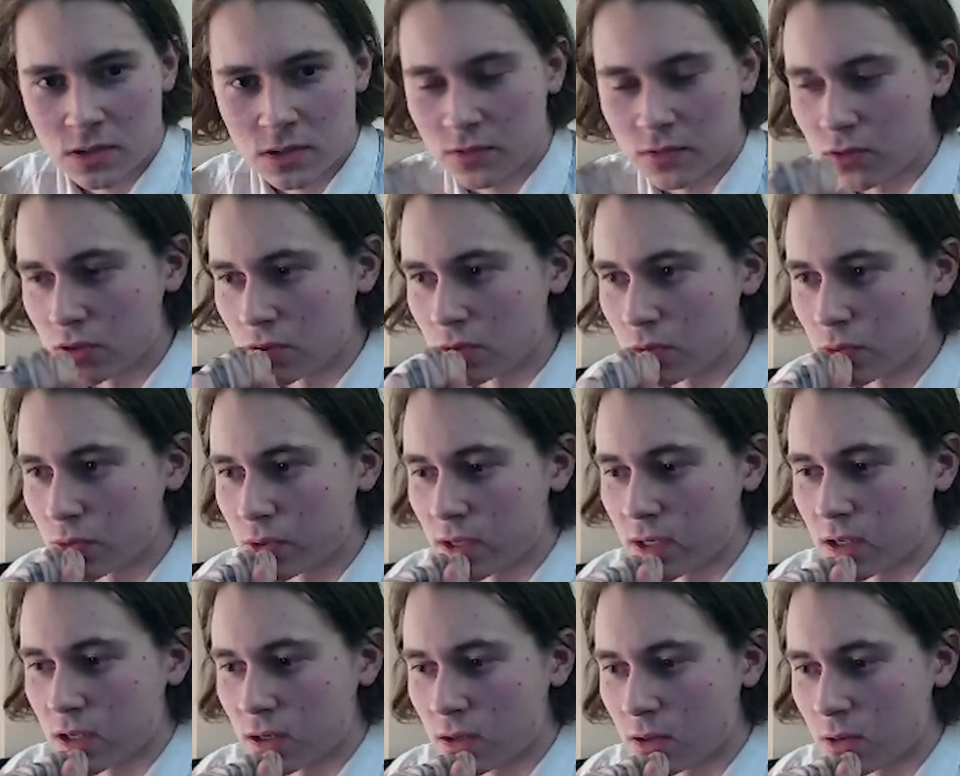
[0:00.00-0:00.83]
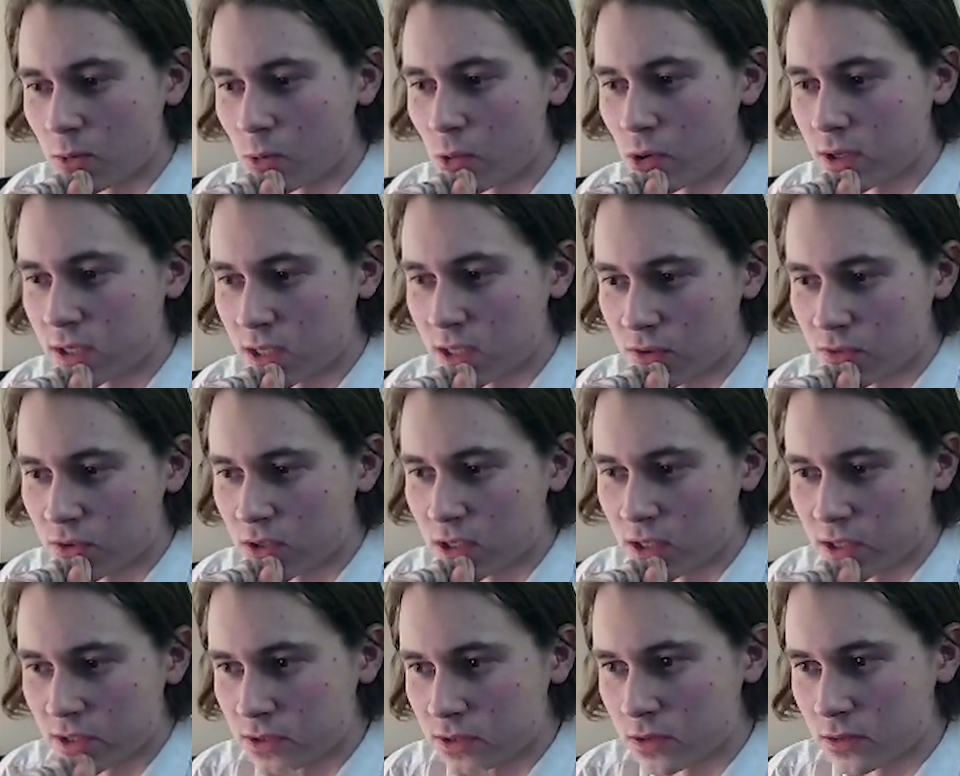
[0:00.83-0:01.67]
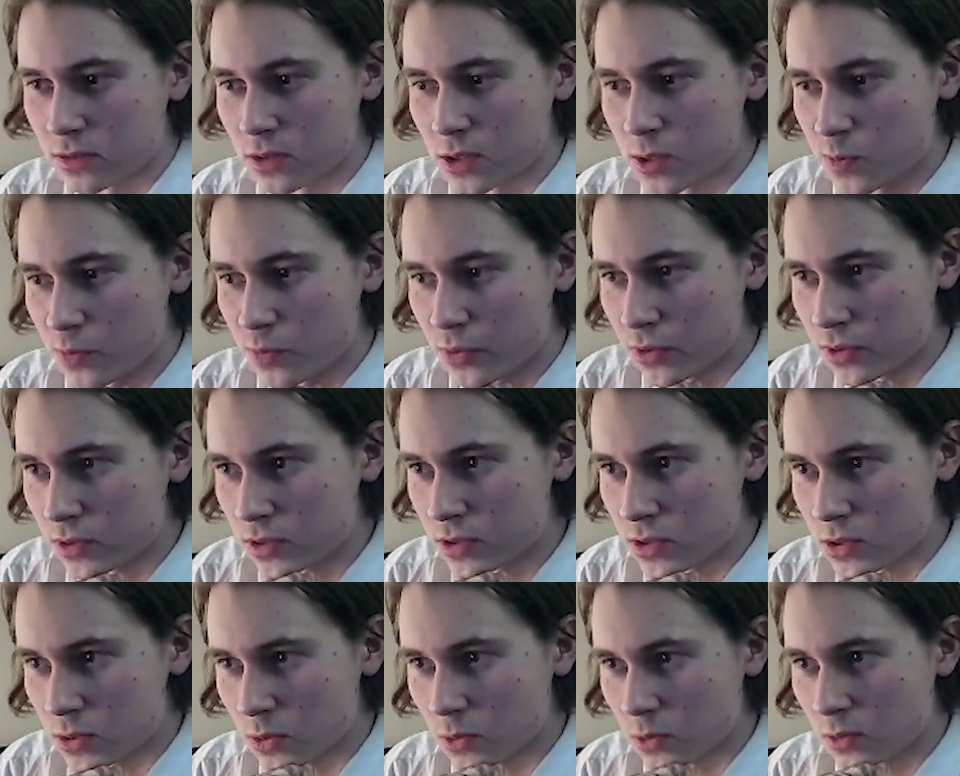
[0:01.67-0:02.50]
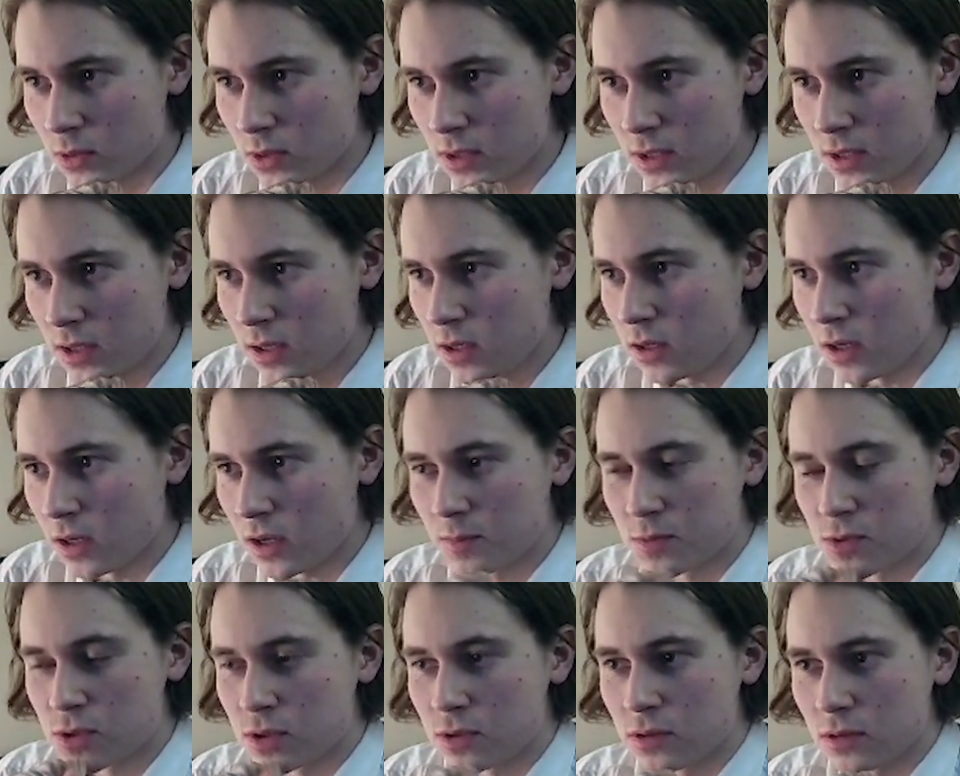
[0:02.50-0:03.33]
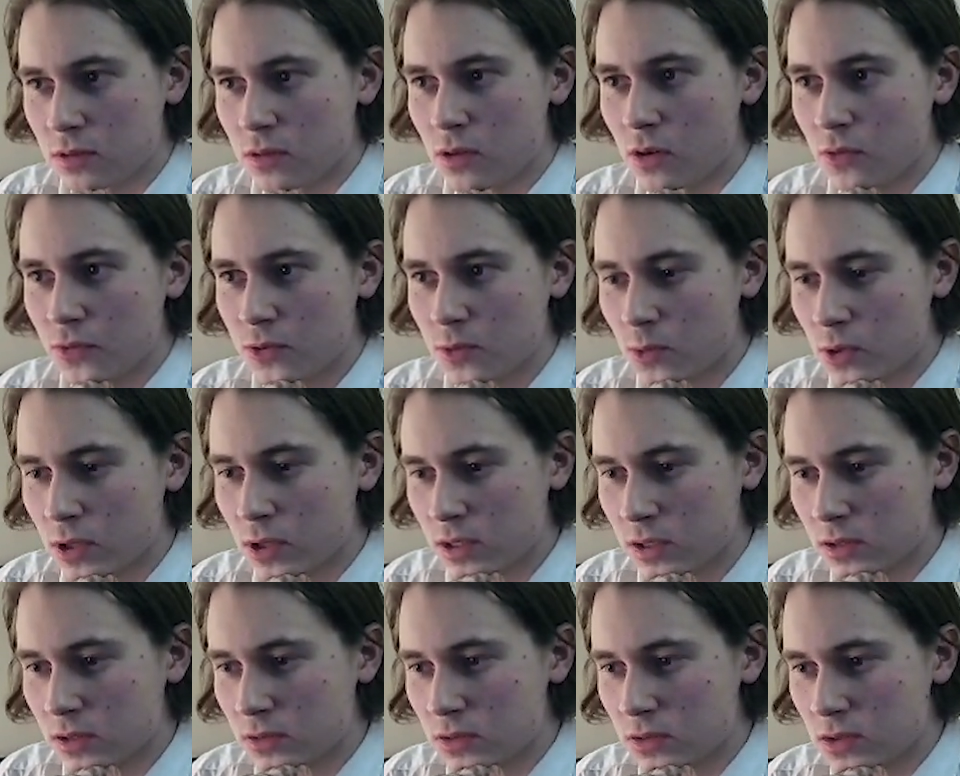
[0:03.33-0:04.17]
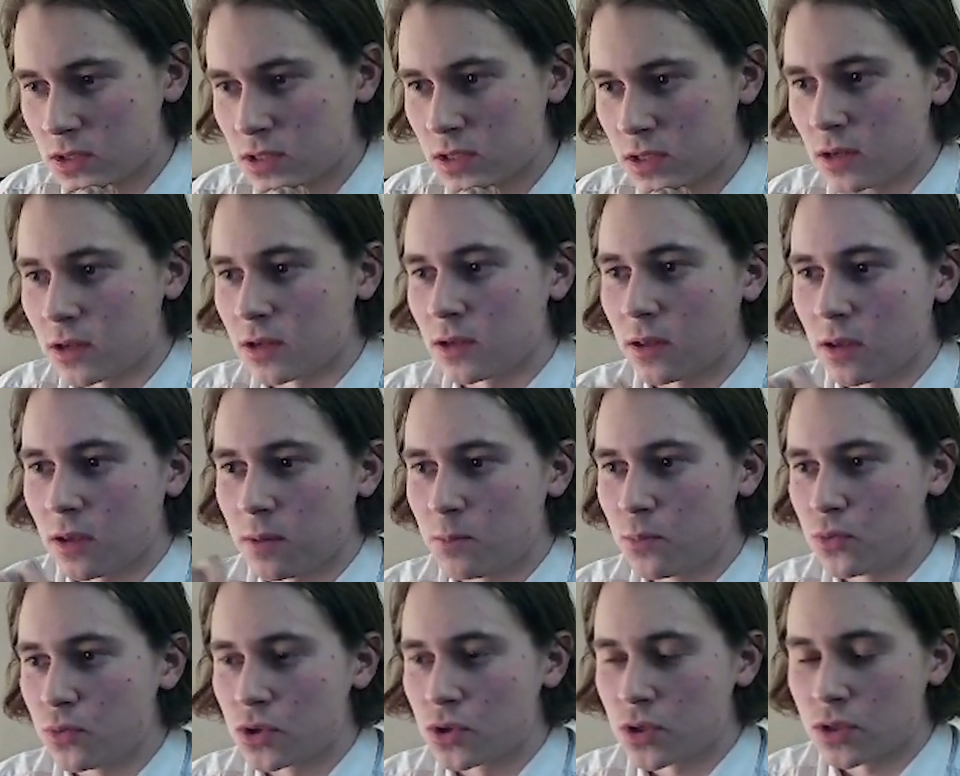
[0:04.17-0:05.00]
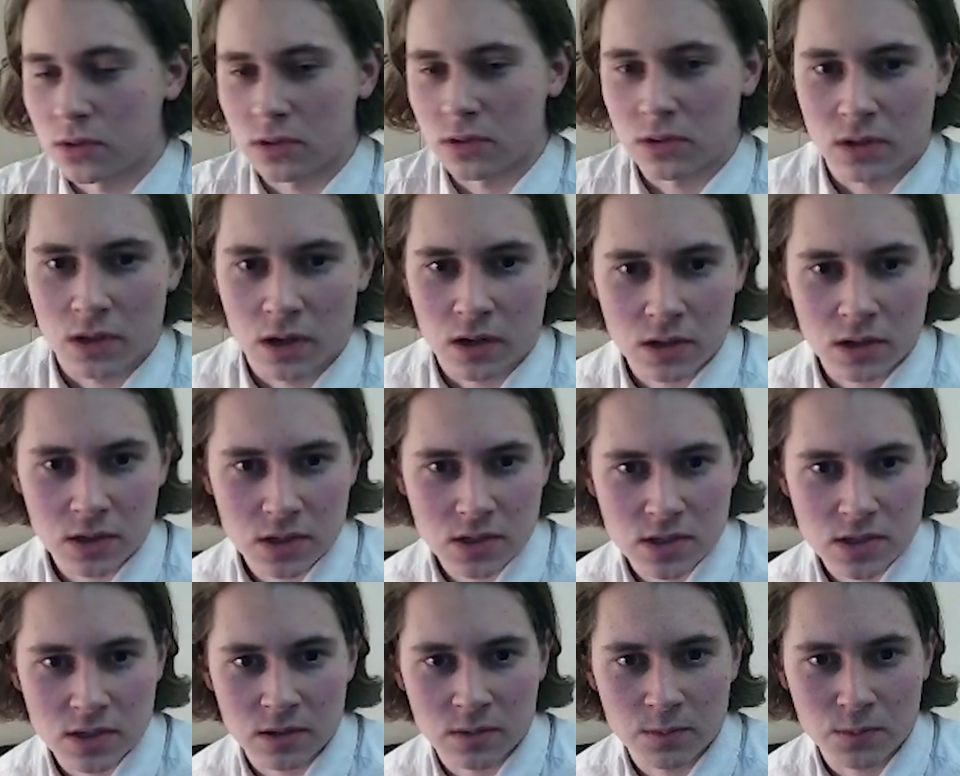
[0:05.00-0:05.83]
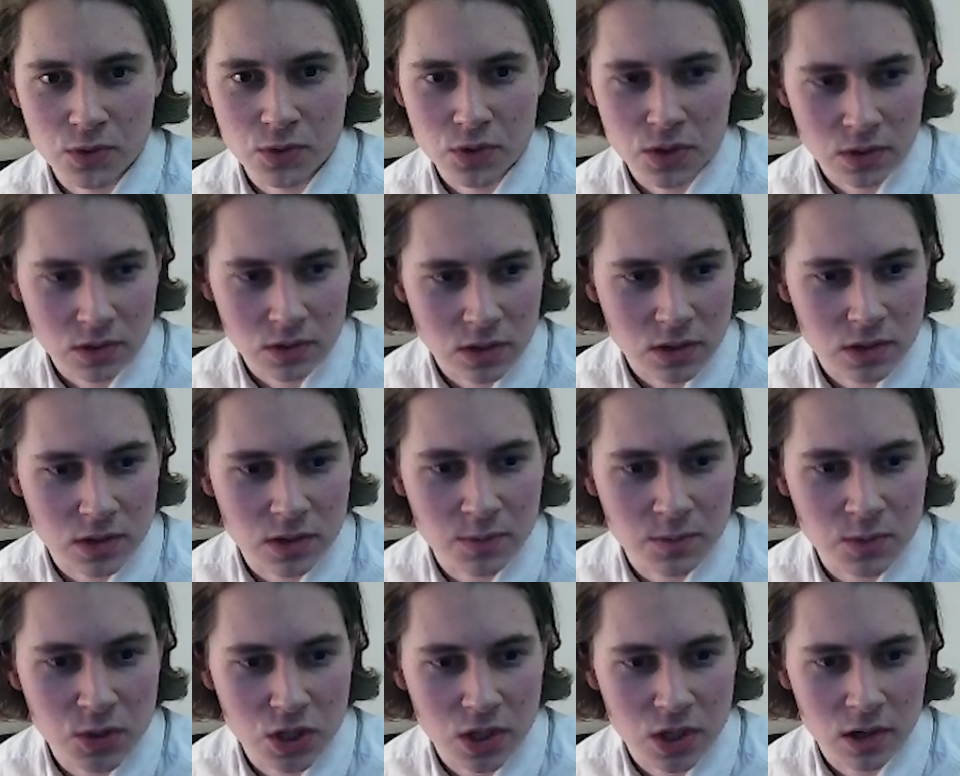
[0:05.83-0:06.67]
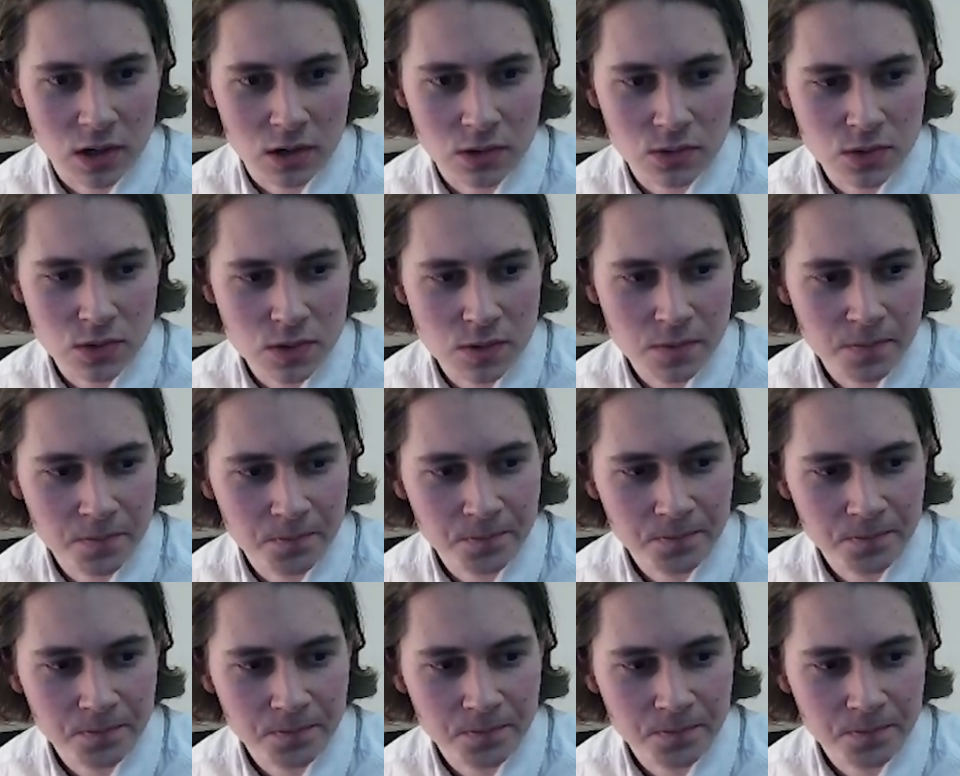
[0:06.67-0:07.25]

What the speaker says: even look like a Warcraft character at this point, so absolutely loved working on this, kind of like pushing the darks in, pushing the deep shadows.